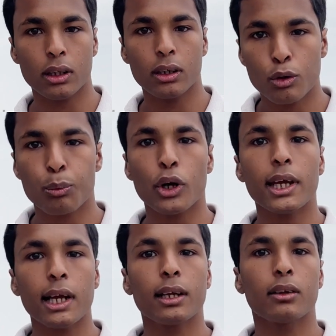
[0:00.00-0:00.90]
to break
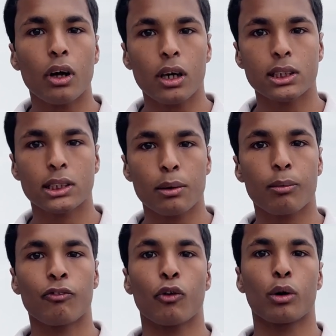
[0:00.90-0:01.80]
any laws and
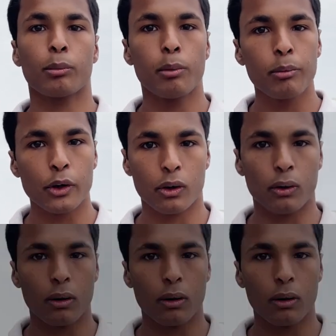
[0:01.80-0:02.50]
perform a miracle.